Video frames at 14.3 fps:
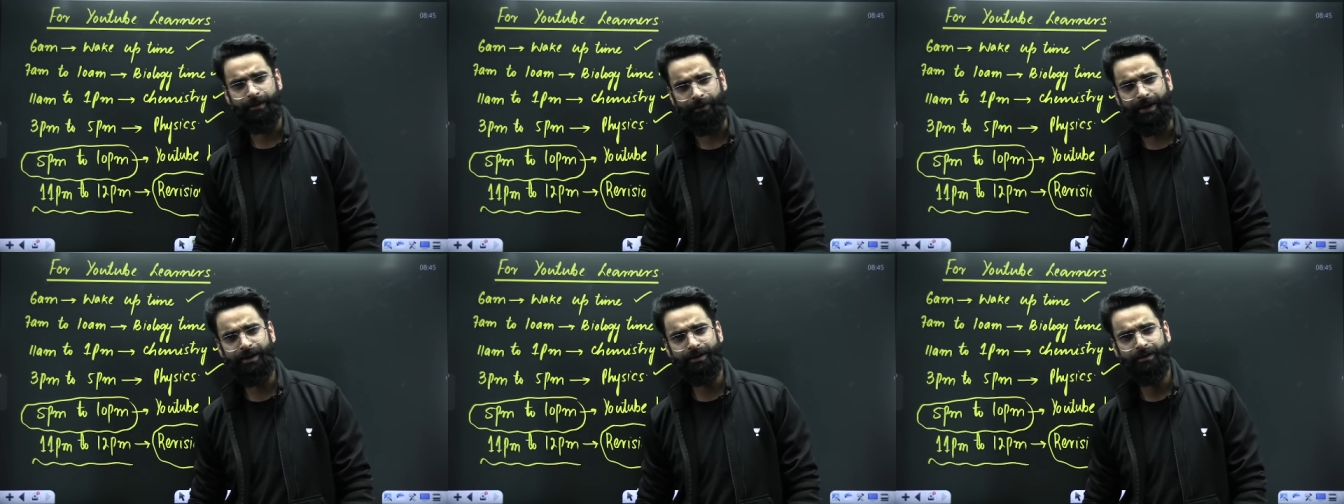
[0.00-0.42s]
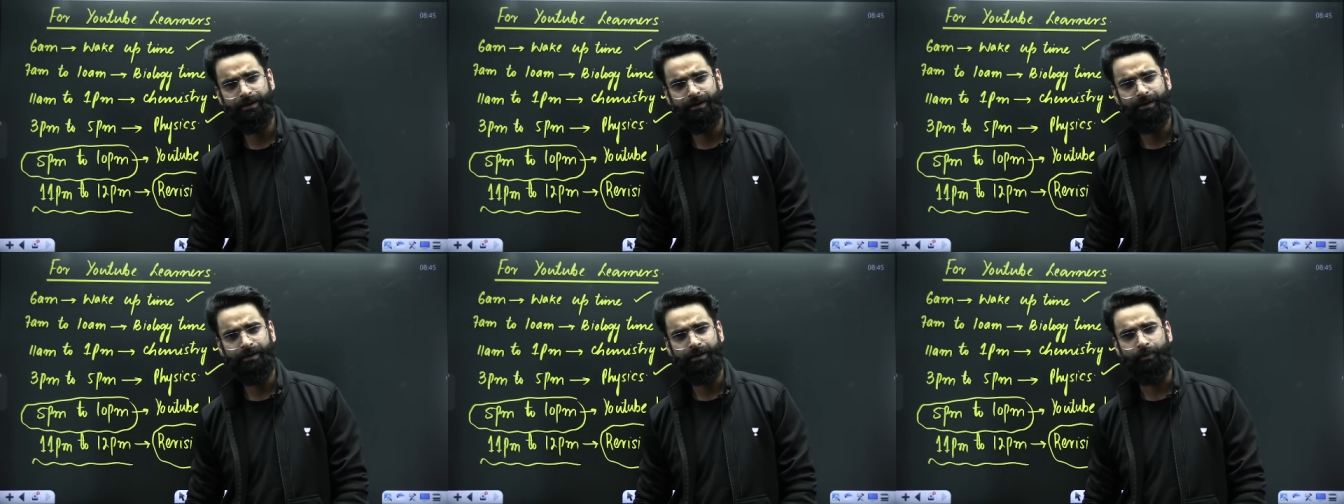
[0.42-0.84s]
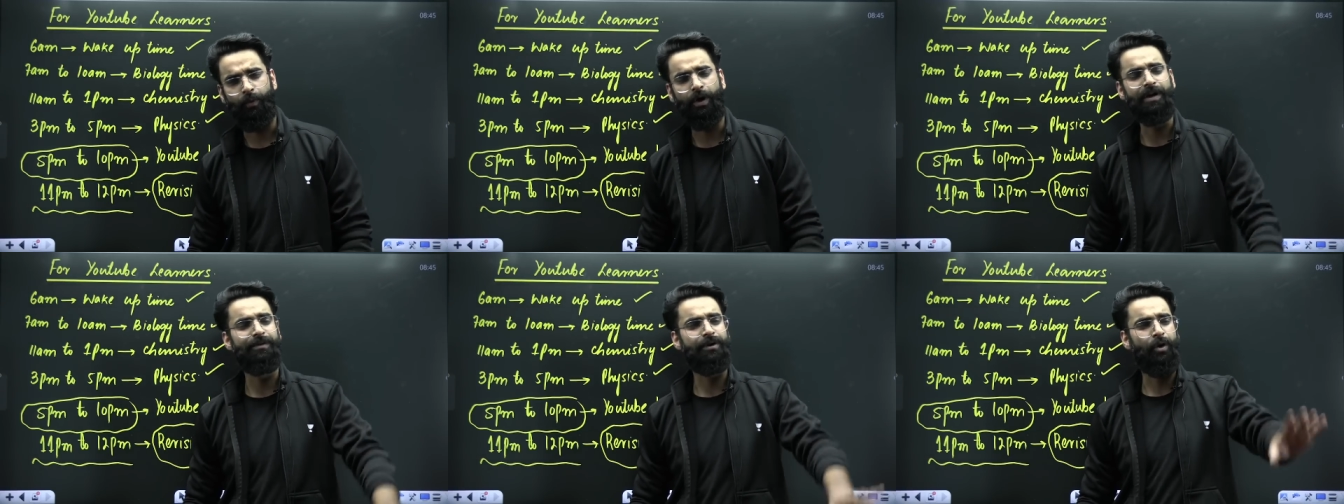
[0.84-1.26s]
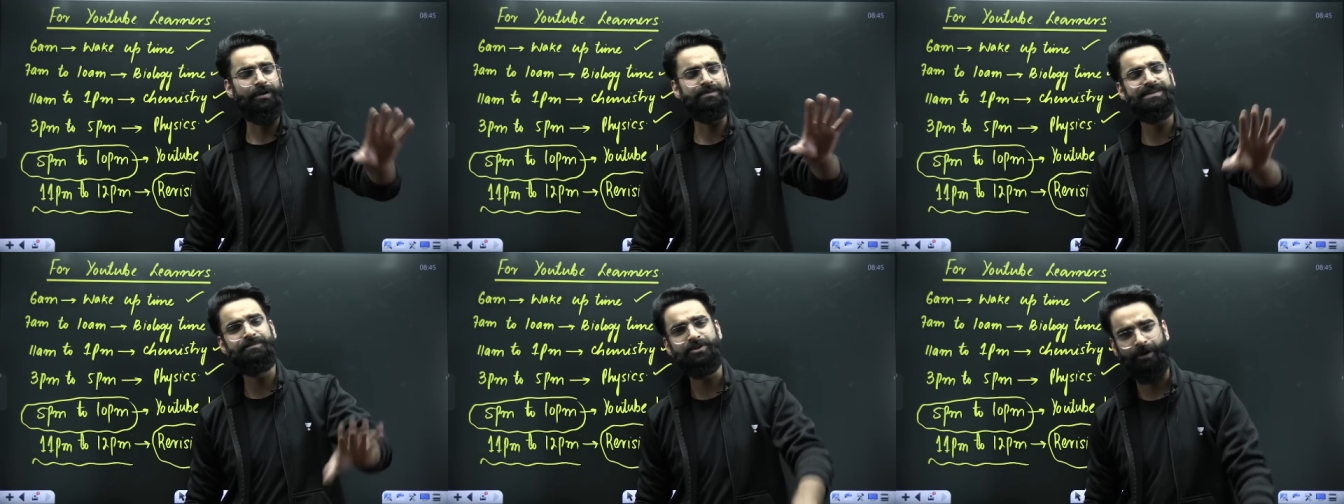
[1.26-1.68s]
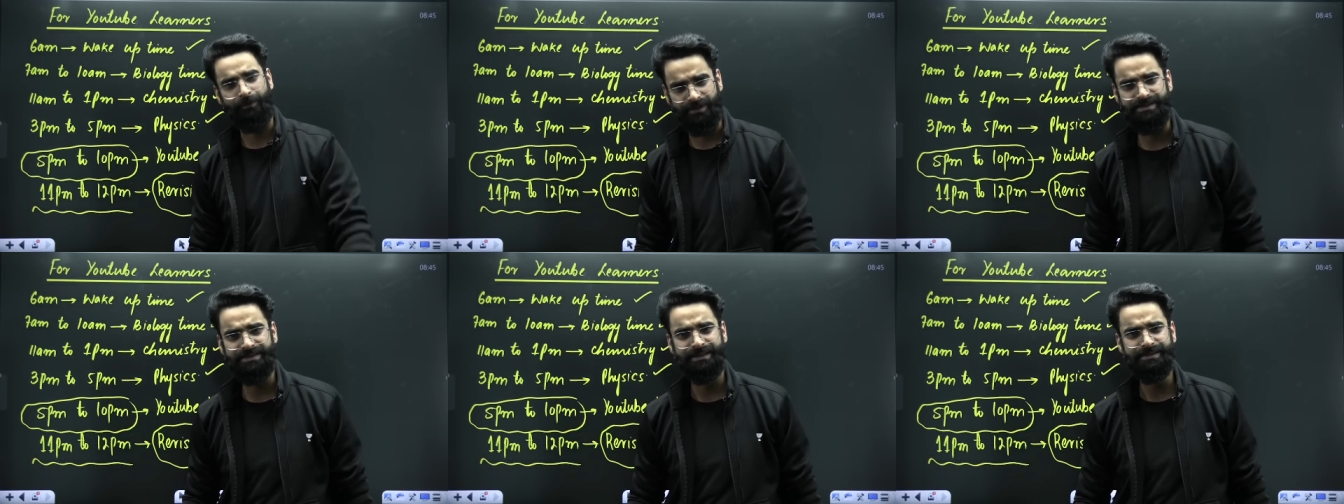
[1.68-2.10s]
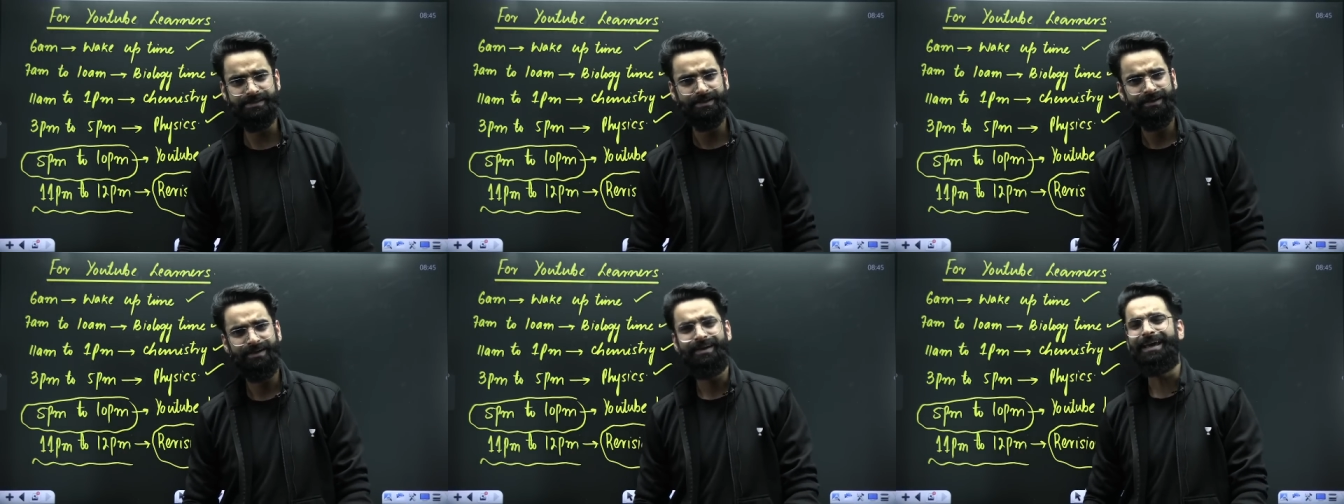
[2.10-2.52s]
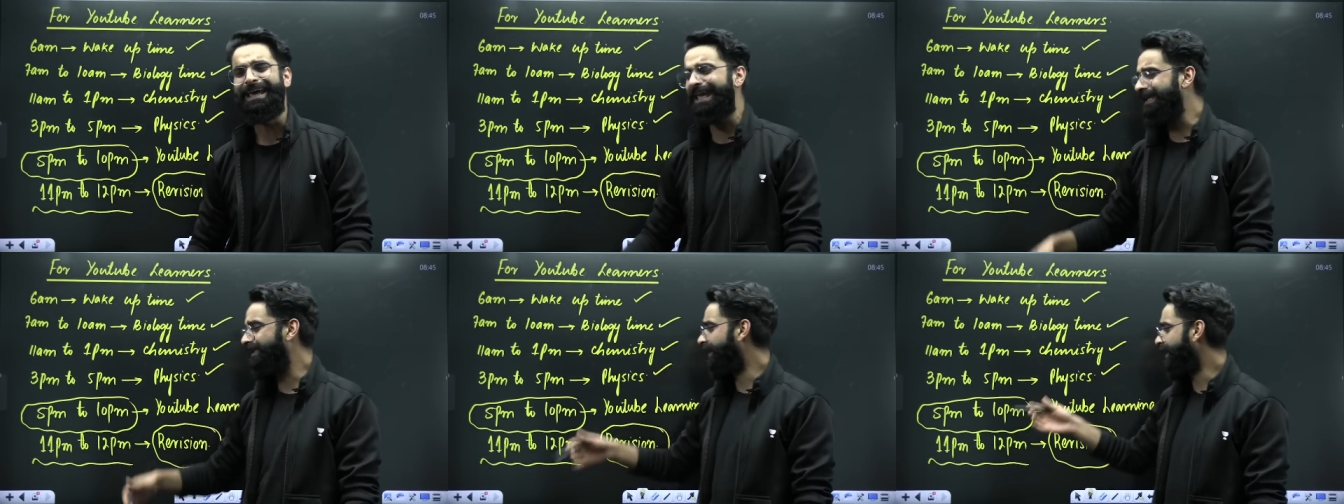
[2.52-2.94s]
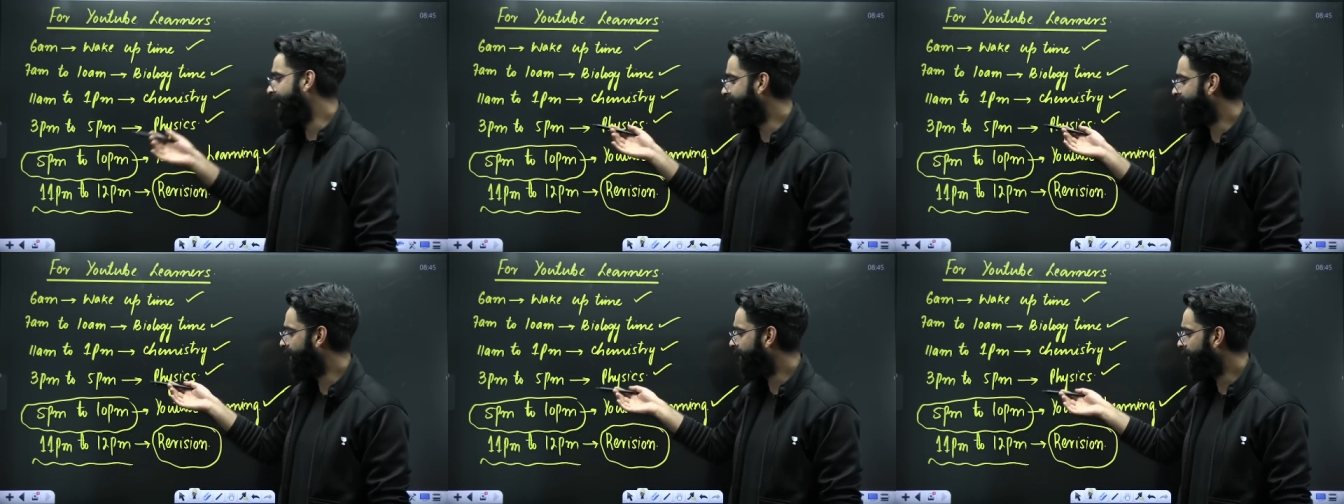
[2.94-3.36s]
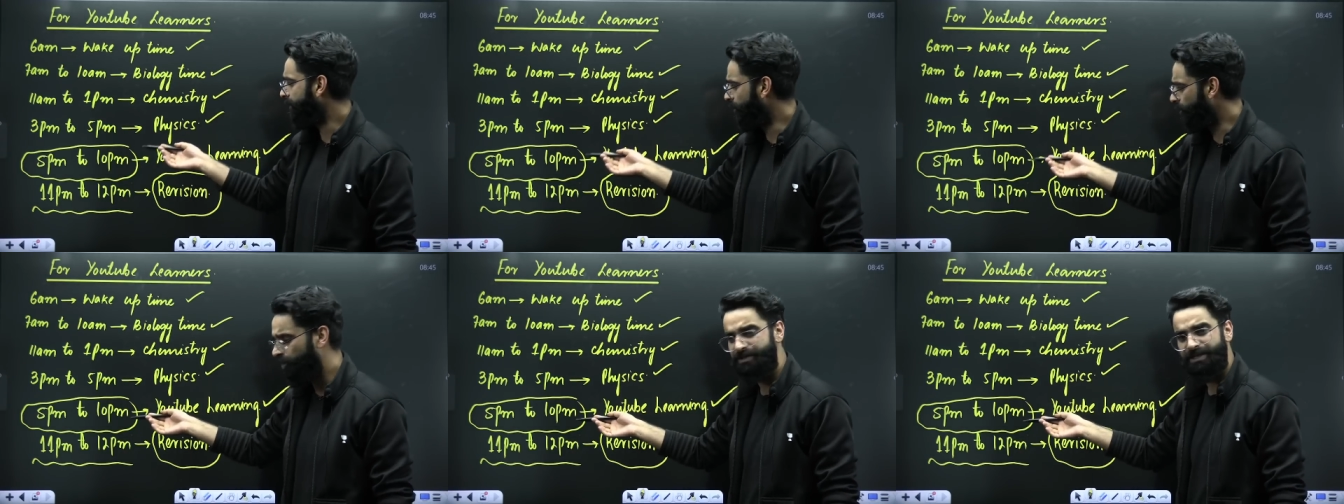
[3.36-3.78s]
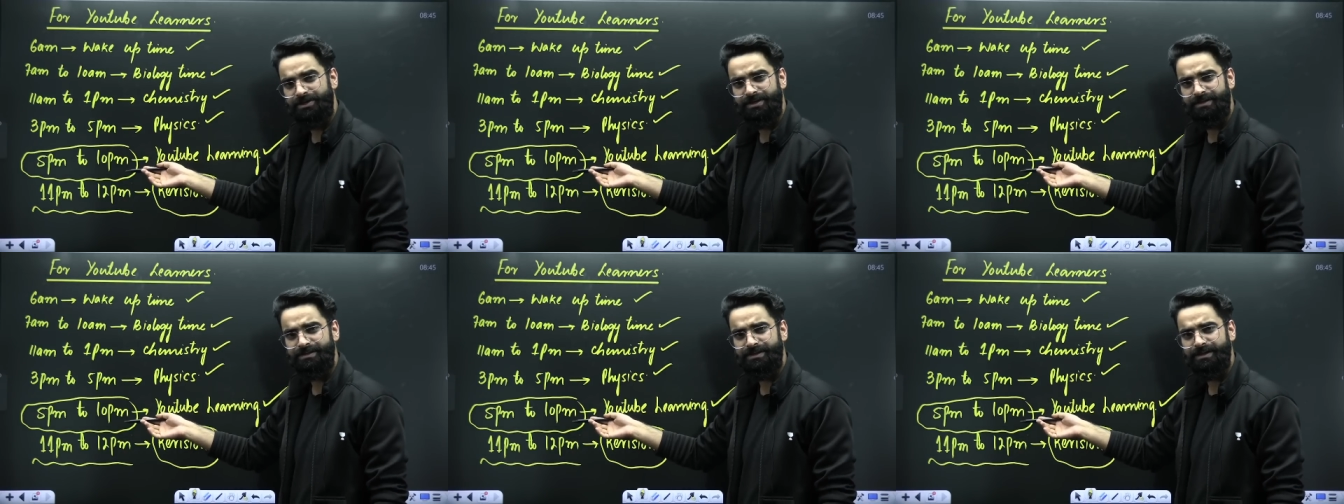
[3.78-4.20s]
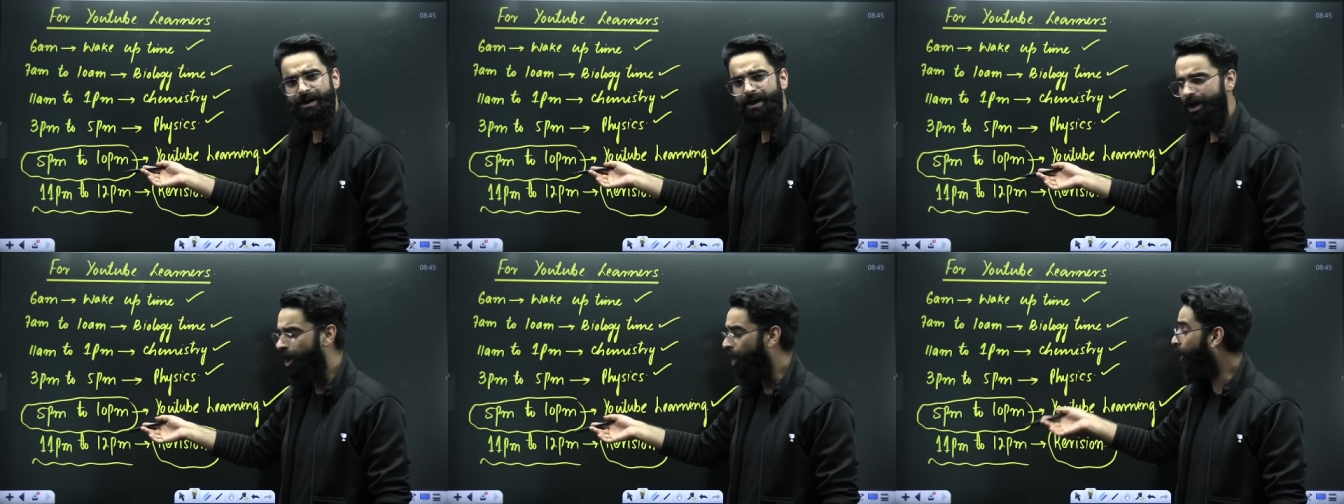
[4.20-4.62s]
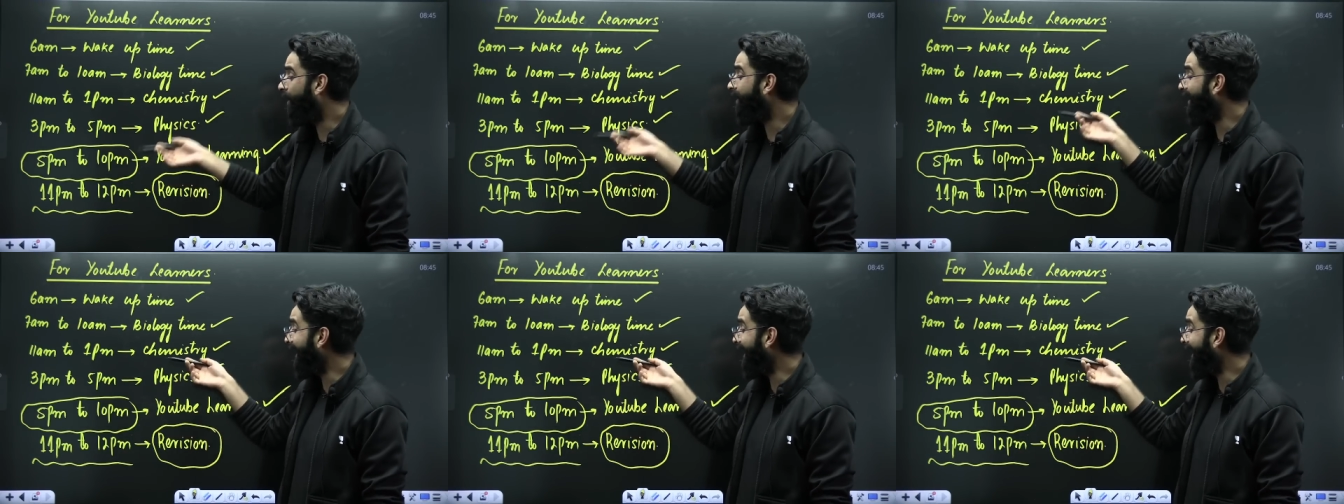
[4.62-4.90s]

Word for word: right whatever concepts you have discussed either in the youtube sessions or